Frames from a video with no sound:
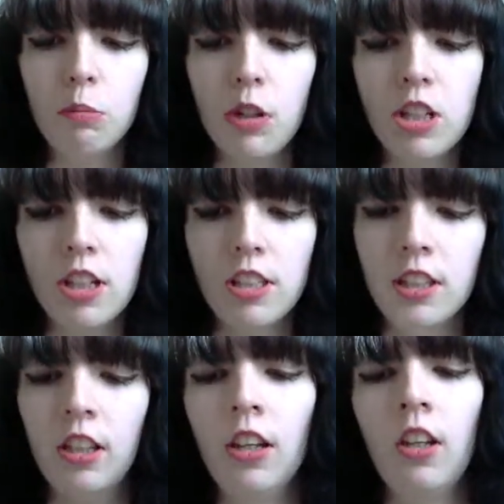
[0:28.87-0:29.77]

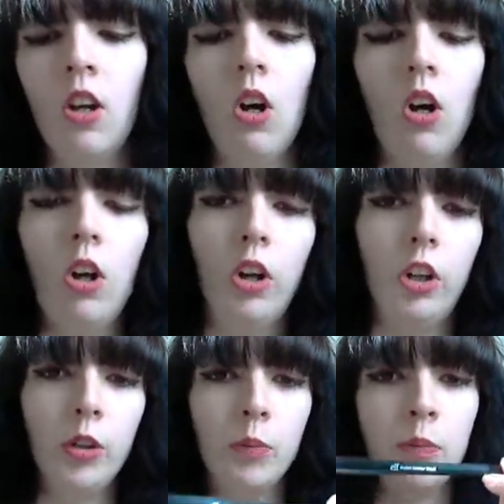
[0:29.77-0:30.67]
brushes
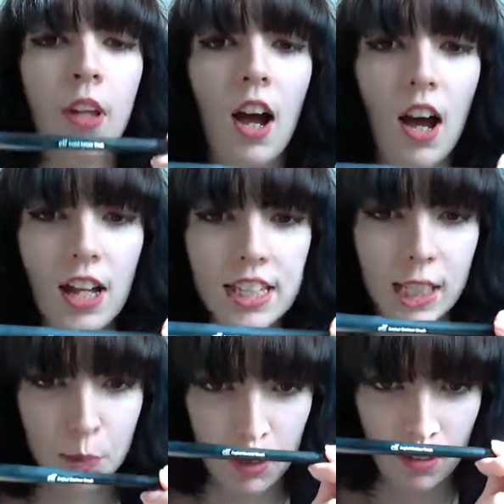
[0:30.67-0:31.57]
or eyes,
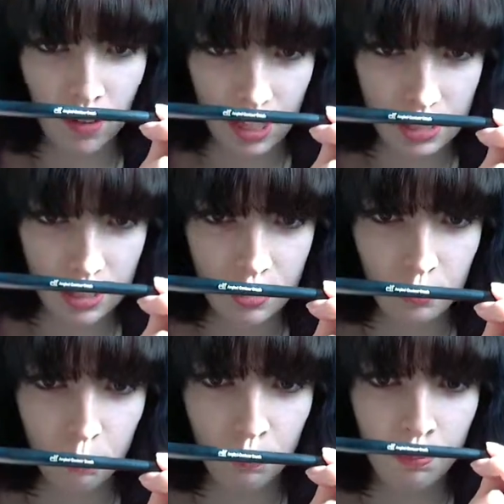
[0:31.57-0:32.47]
lips, face
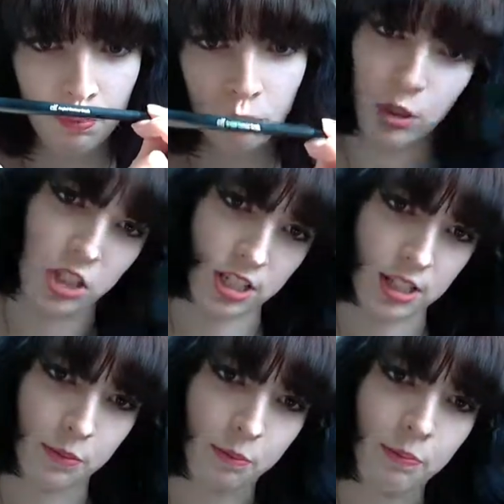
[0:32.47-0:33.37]

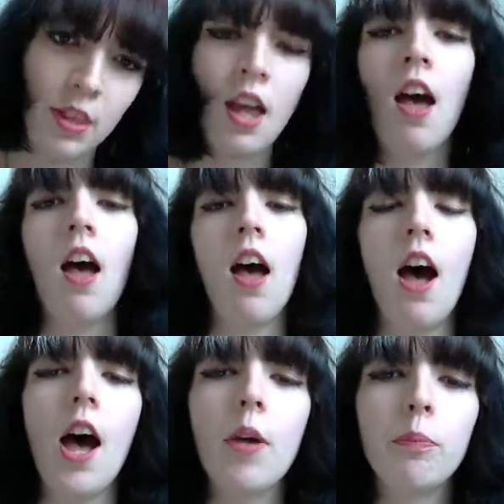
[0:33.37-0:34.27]
brushes.
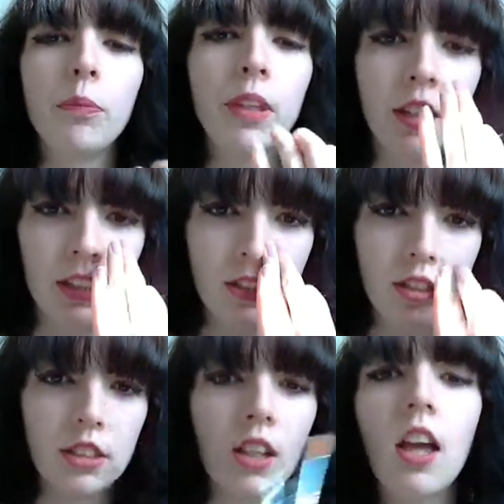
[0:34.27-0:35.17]
And
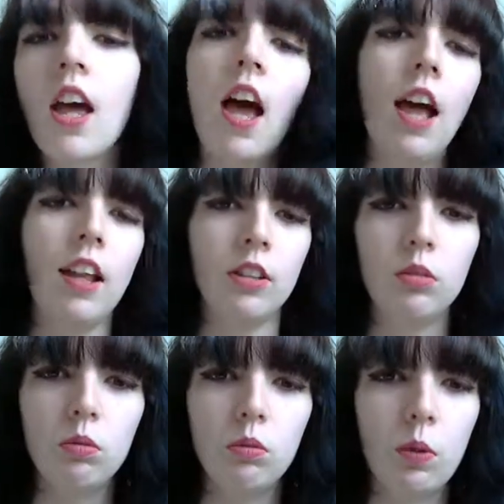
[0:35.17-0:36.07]

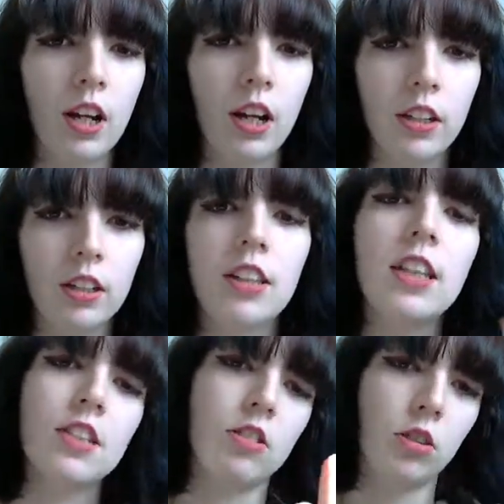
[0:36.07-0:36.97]
when
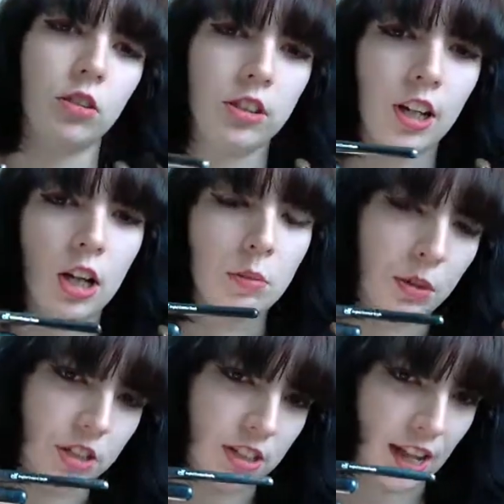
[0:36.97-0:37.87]
these are the only
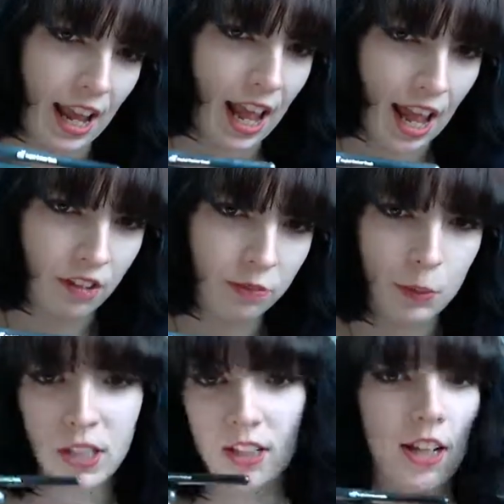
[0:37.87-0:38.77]
brushes I have
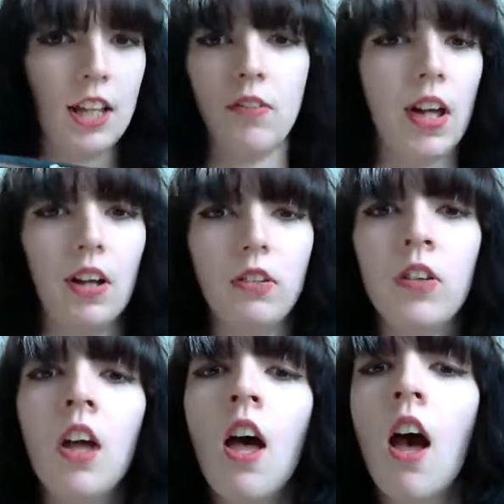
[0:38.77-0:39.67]
because I love E.L.F.